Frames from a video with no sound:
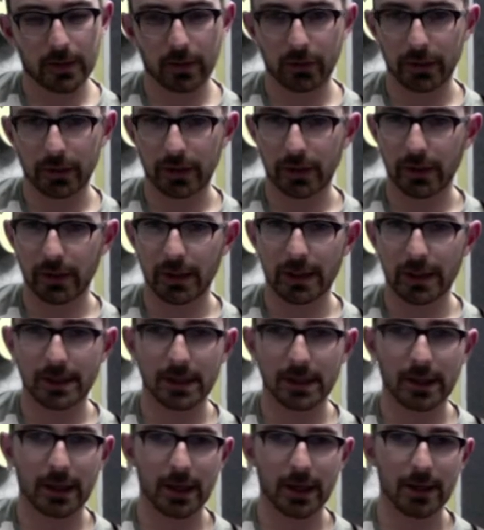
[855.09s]
Really, really
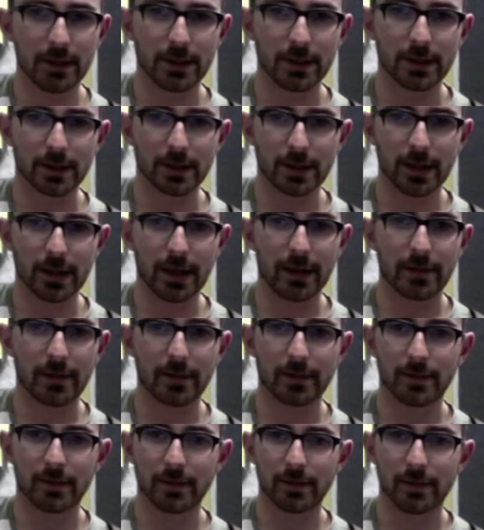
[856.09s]
easy again, just that
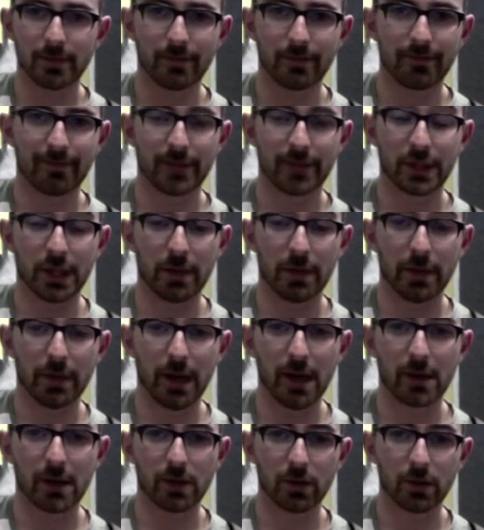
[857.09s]
G
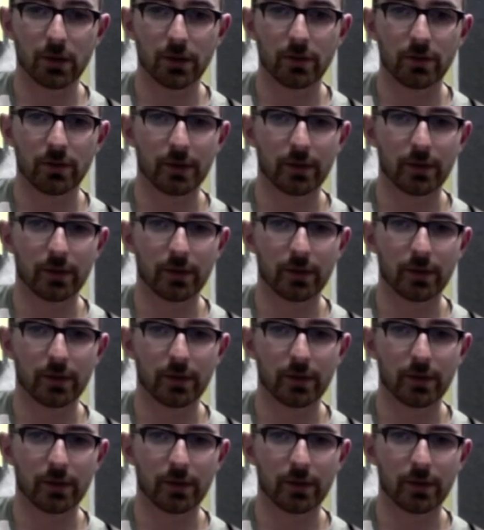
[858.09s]
bar chord